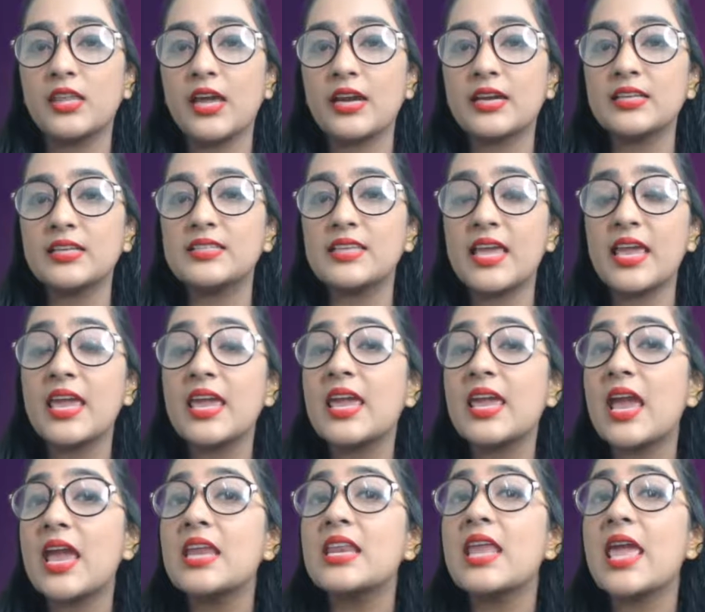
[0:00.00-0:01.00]
that is a
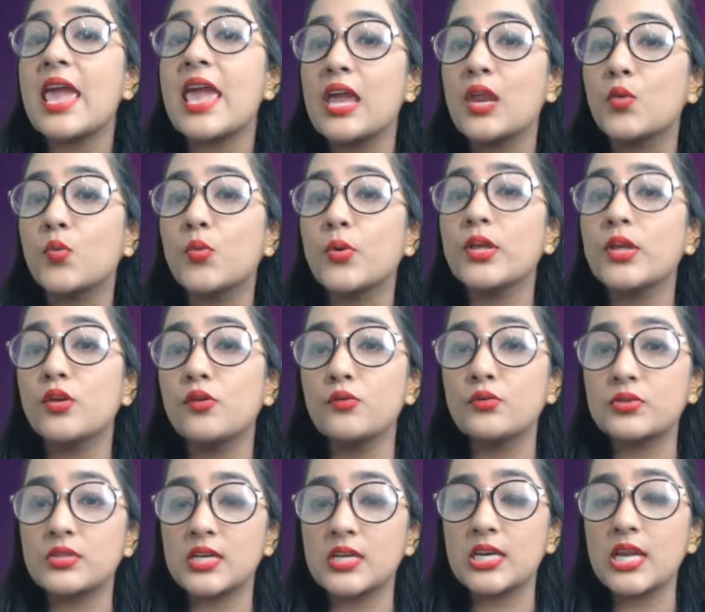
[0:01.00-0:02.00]
and n. We
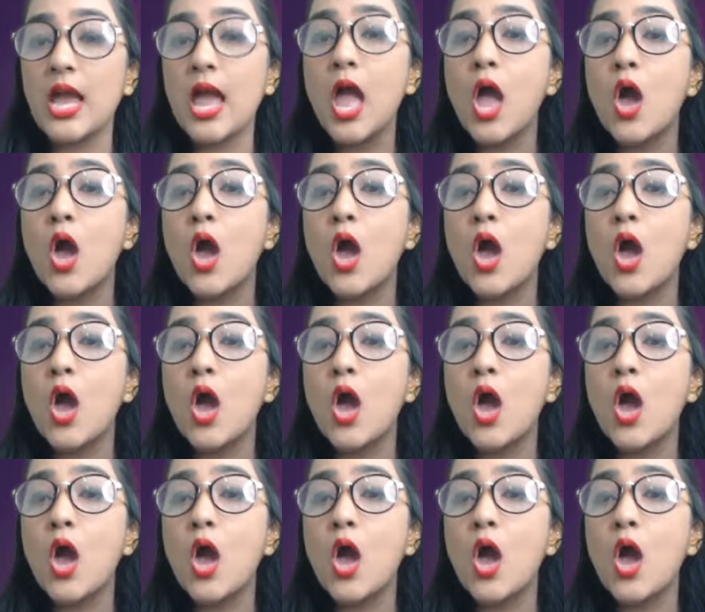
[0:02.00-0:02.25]
use it